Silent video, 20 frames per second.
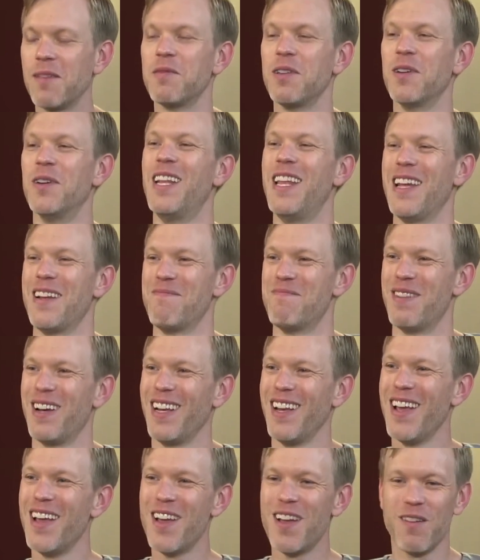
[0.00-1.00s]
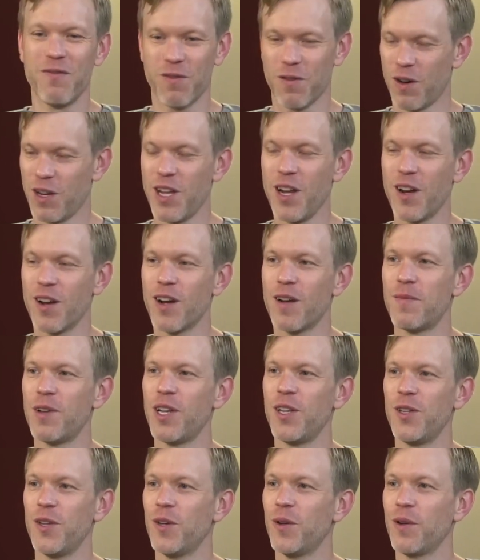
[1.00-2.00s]
doing it. But for a year, I'm
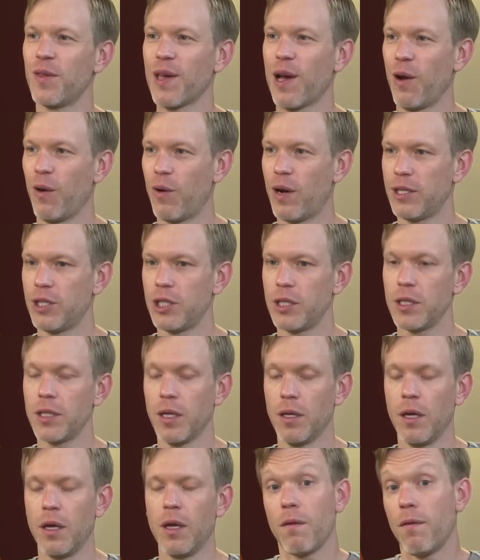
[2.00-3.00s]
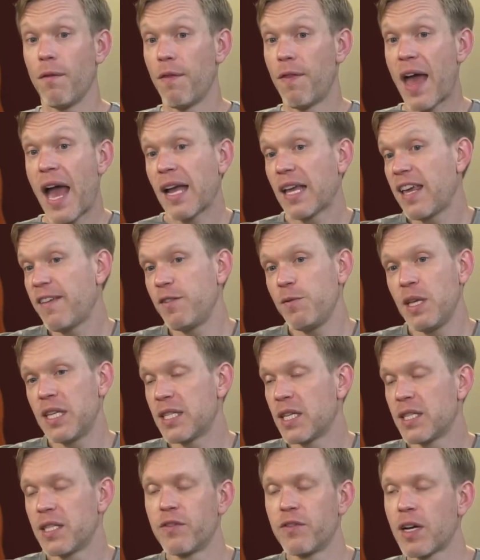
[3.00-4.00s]
going to do it without question. That gives me a
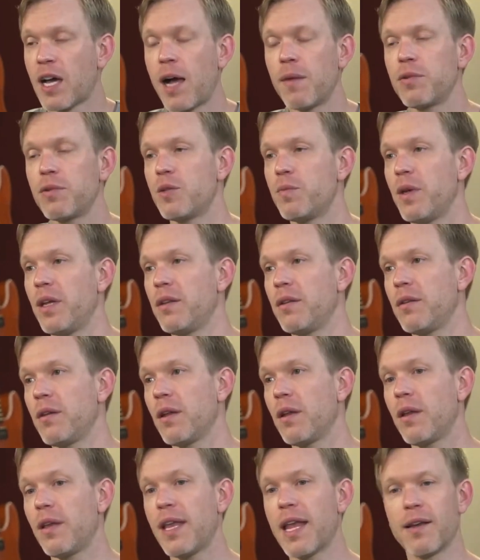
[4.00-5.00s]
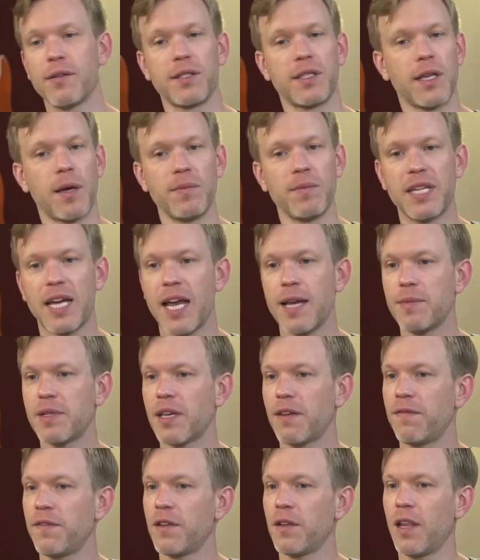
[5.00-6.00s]
sense of accomplishment. Now, sometimes
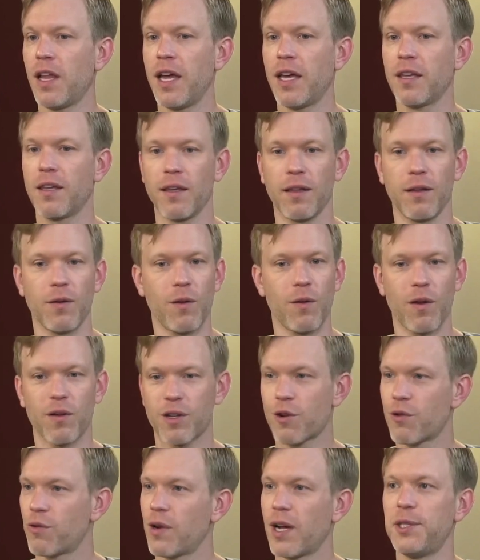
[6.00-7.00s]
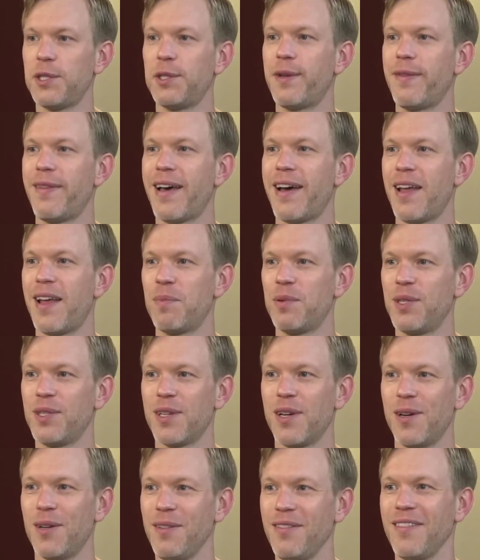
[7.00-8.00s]
I feel like crushed that
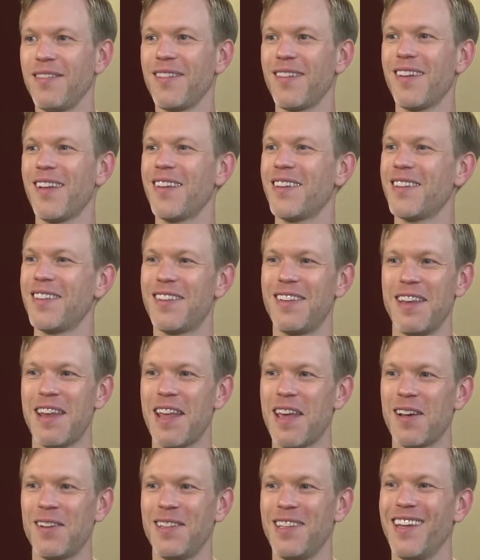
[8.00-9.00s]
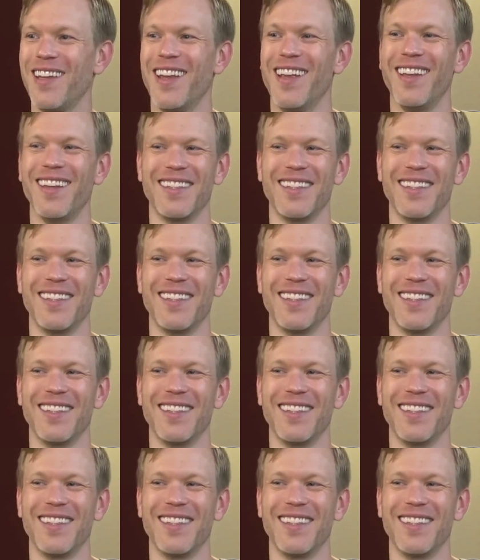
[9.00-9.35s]
episode, nailed it. And